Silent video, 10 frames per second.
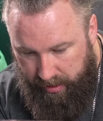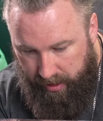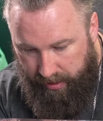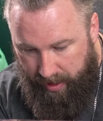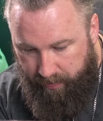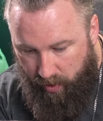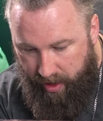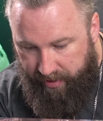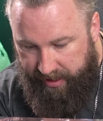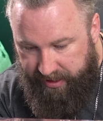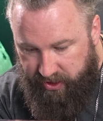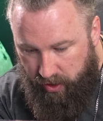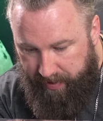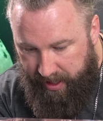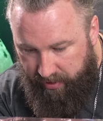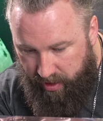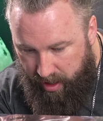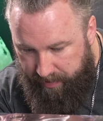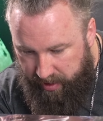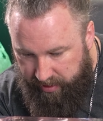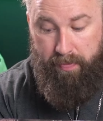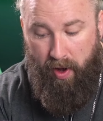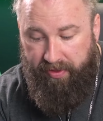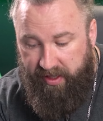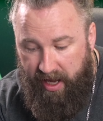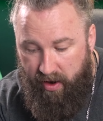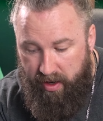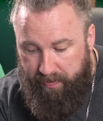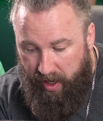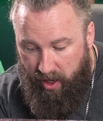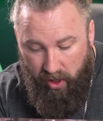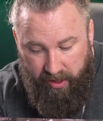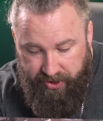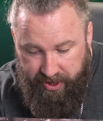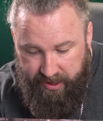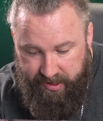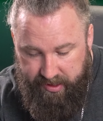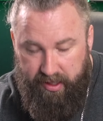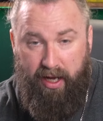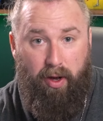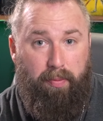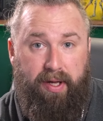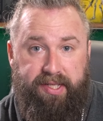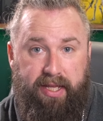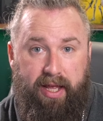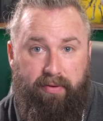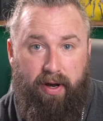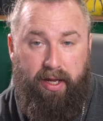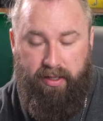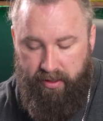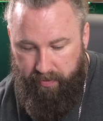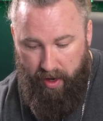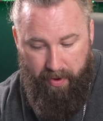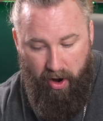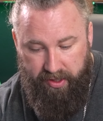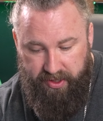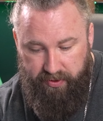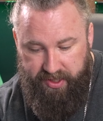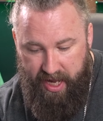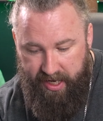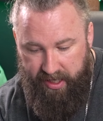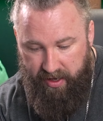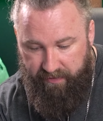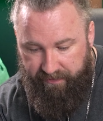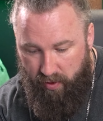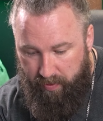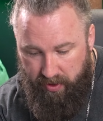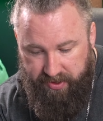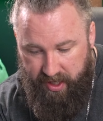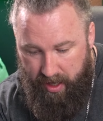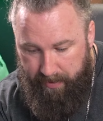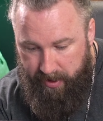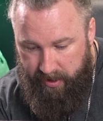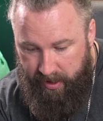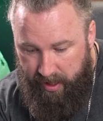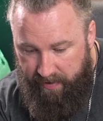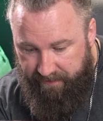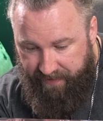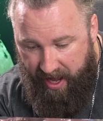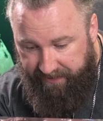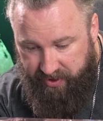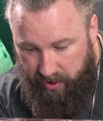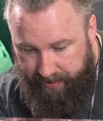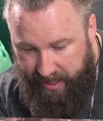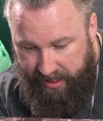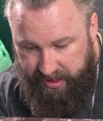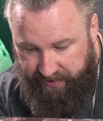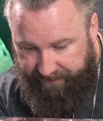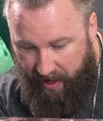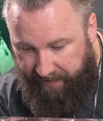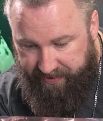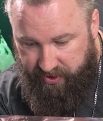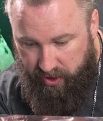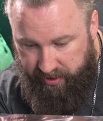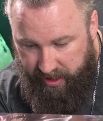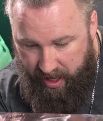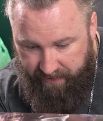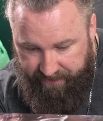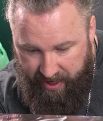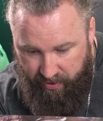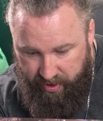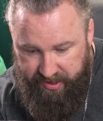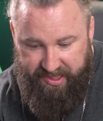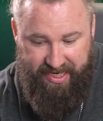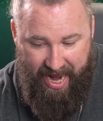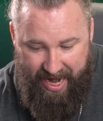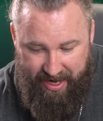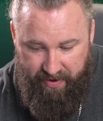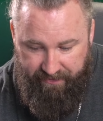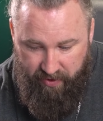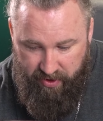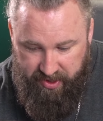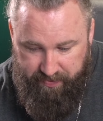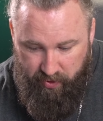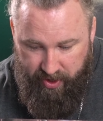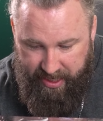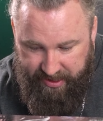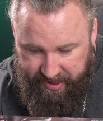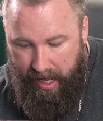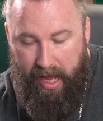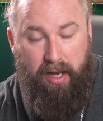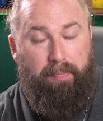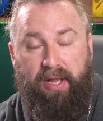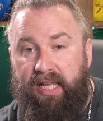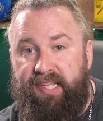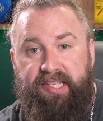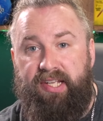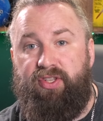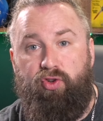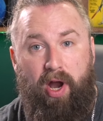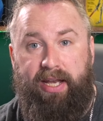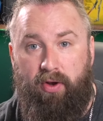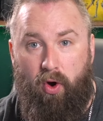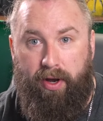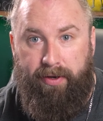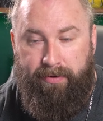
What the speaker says: A librarian in Terminator armor. The apothecary biologist. I hope I said that right. Primaris lieutenant in Phobos armor. 5 Terminators, 5 Stern Guard veterans, 10 Infernus Marines, and a Ballistus Dreadnought.